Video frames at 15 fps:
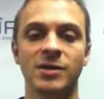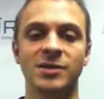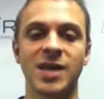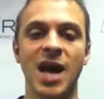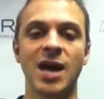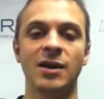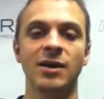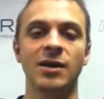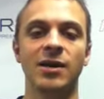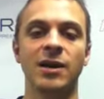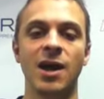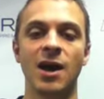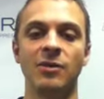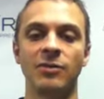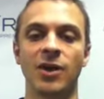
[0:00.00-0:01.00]
data, and
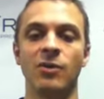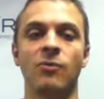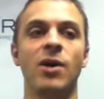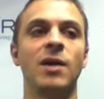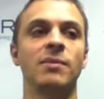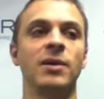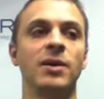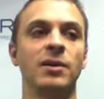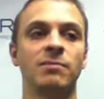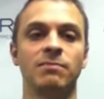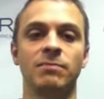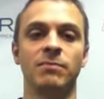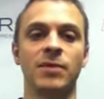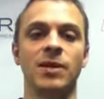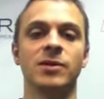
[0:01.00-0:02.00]
now that Romney
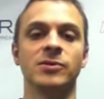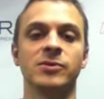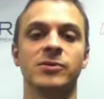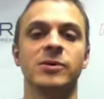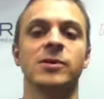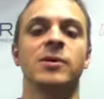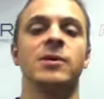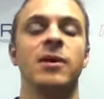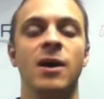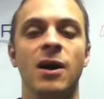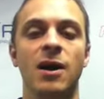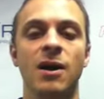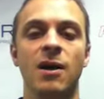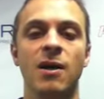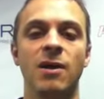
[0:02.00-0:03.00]
is
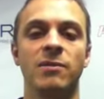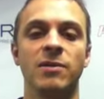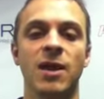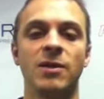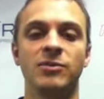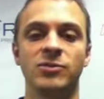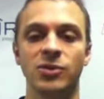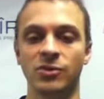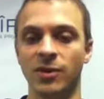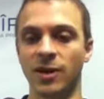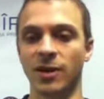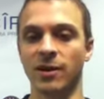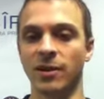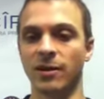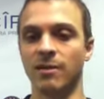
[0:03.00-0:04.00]
into
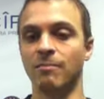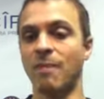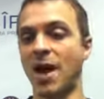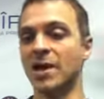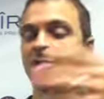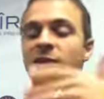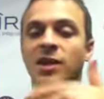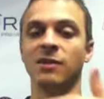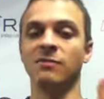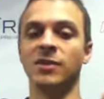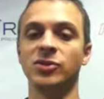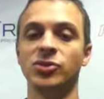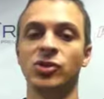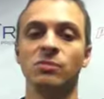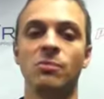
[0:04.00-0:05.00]
the past the
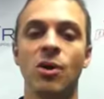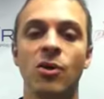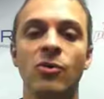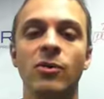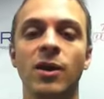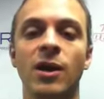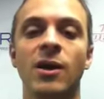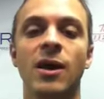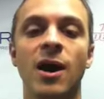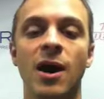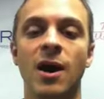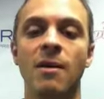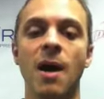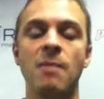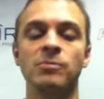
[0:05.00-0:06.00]
convention mode,
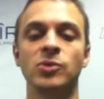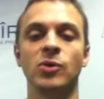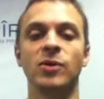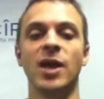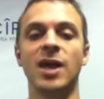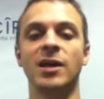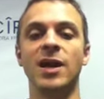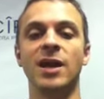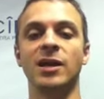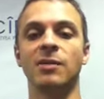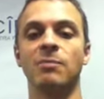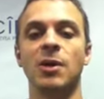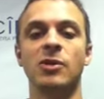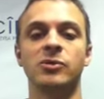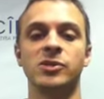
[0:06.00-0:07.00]
I'm doing head-to-head
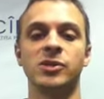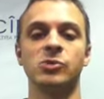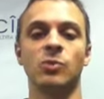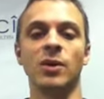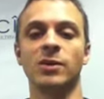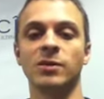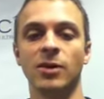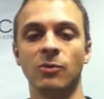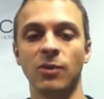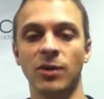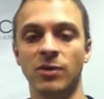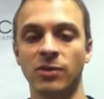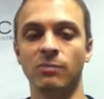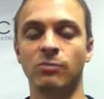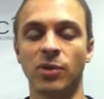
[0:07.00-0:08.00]
comparisons weekly
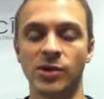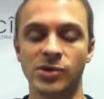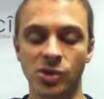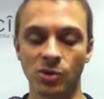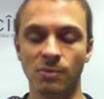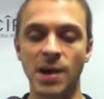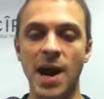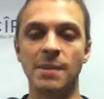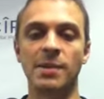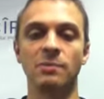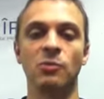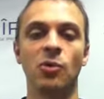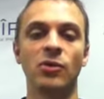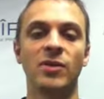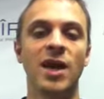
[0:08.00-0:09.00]
with President Obama.
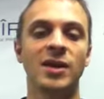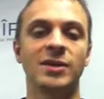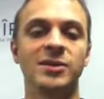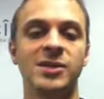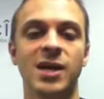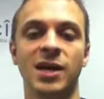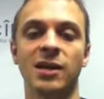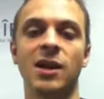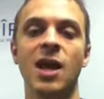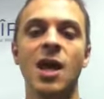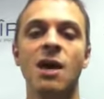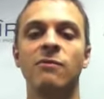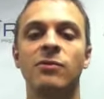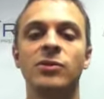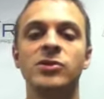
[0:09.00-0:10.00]
More on that in a second.
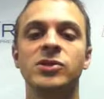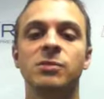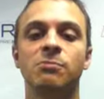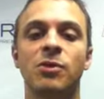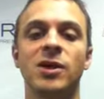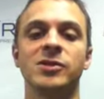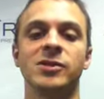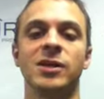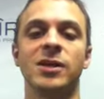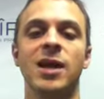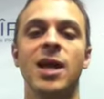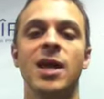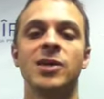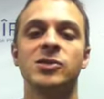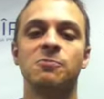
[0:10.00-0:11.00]
First, the president.
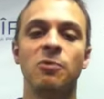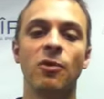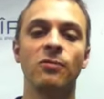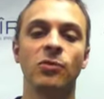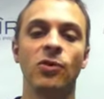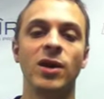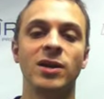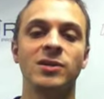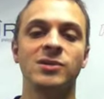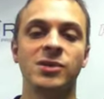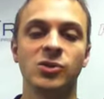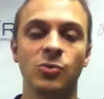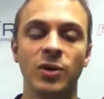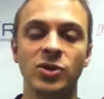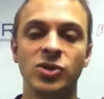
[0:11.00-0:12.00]
His approval ratings
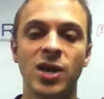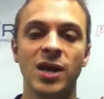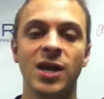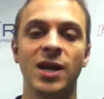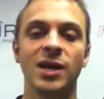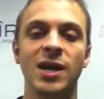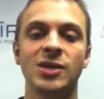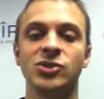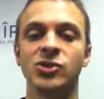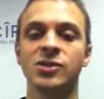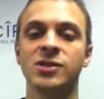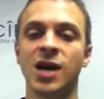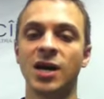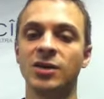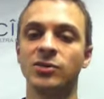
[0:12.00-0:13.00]
this week check in at
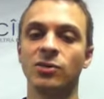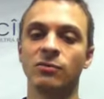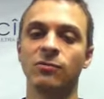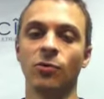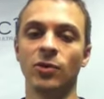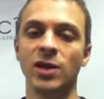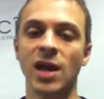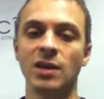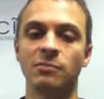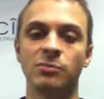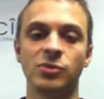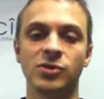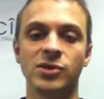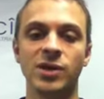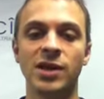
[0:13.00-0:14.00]
just under 48%.
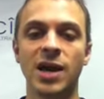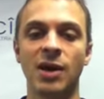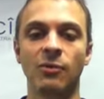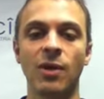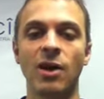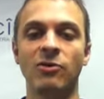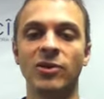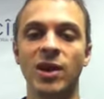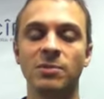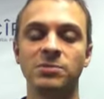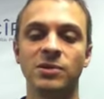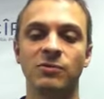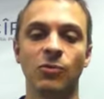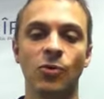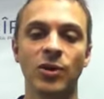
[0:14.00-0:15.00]
I round up
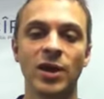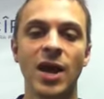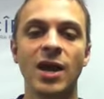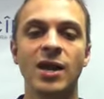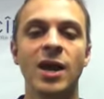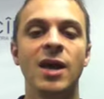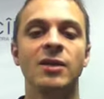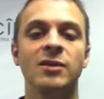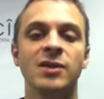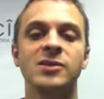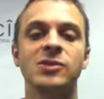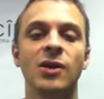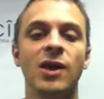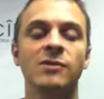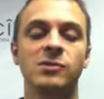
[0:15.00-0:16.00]
to 48. That
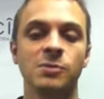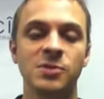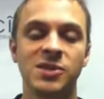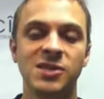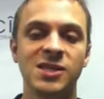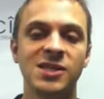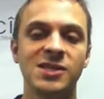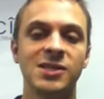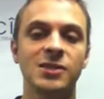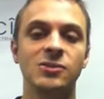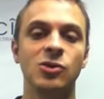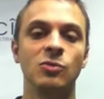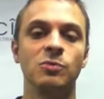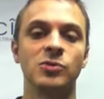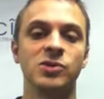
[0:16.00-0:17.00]
still gives him a
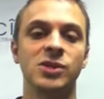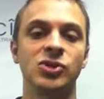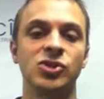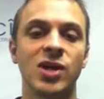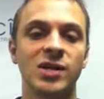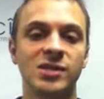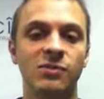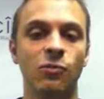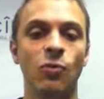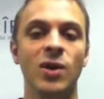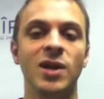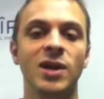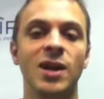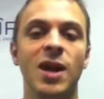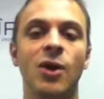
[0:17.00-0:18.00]
62% chance of
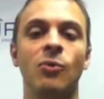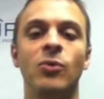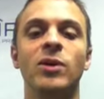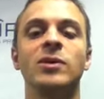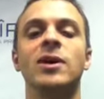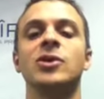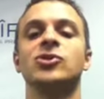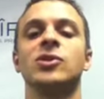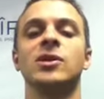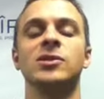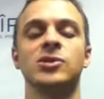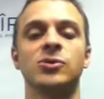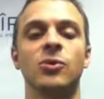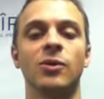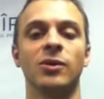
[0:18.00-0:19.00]
winning re-election
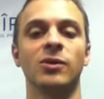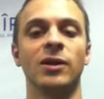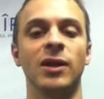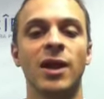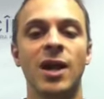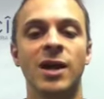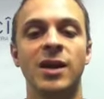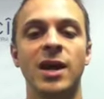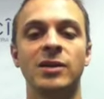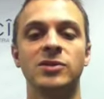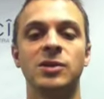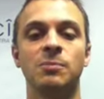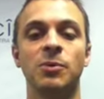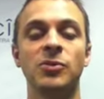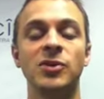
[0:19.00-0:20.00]
historically. Now,
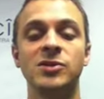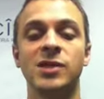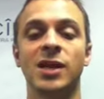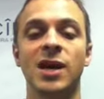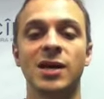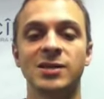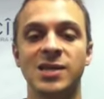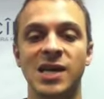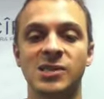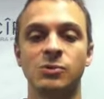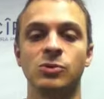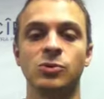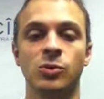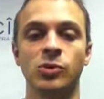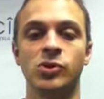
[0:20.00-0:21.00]
to put this in context
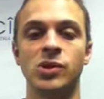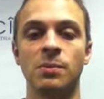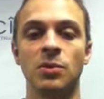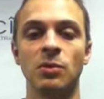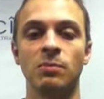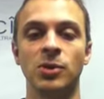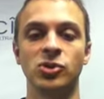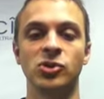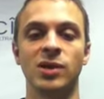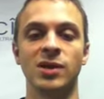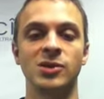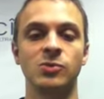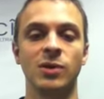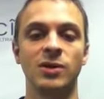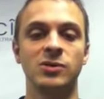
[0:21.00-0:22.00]
with George W. Bush and
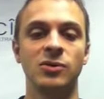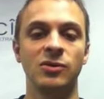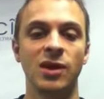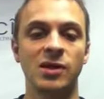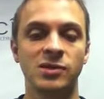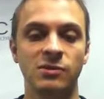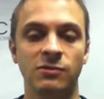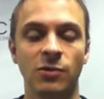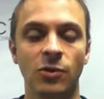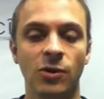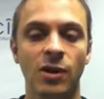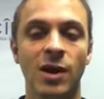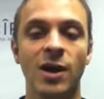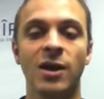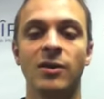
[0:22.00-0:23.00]
his win in
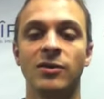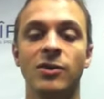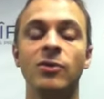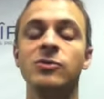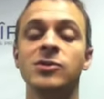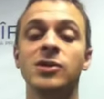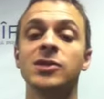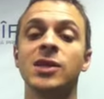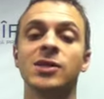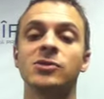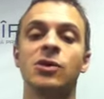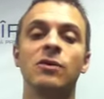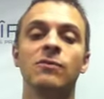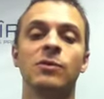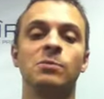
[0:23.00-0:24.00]
2004, the news isn't as
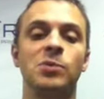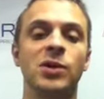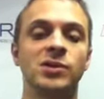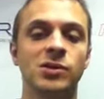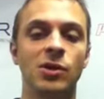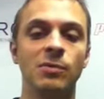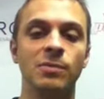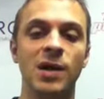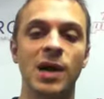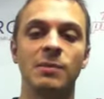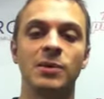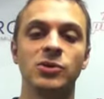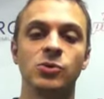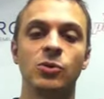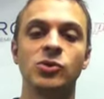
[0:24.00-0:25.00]
good for President
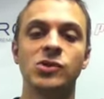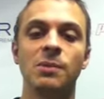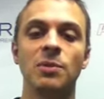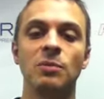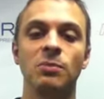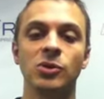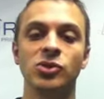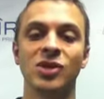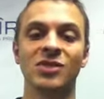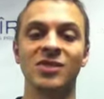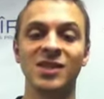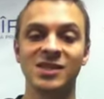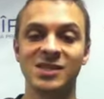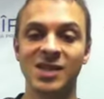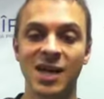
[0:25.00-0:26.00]
Obama. George W. Bush on
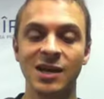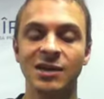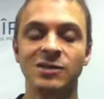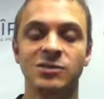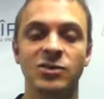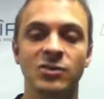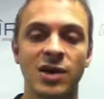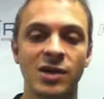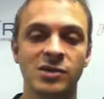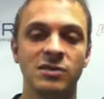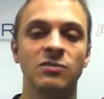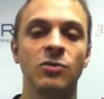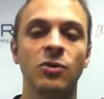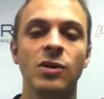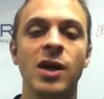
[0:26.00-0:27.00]
this date in
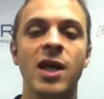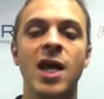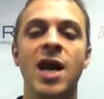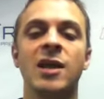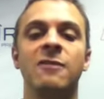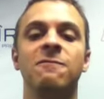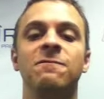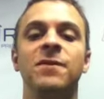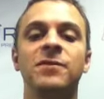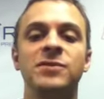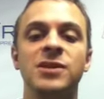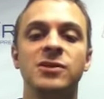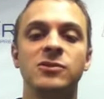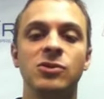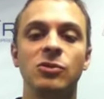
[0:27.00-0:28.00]
2004 had a
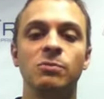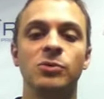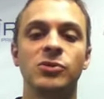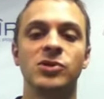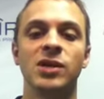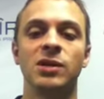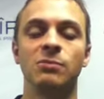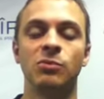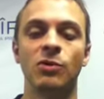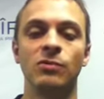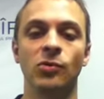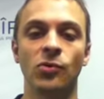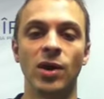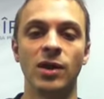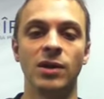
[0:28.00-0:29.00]
52%
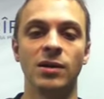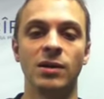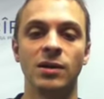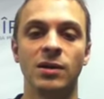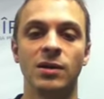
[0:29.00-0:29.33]
approval rating,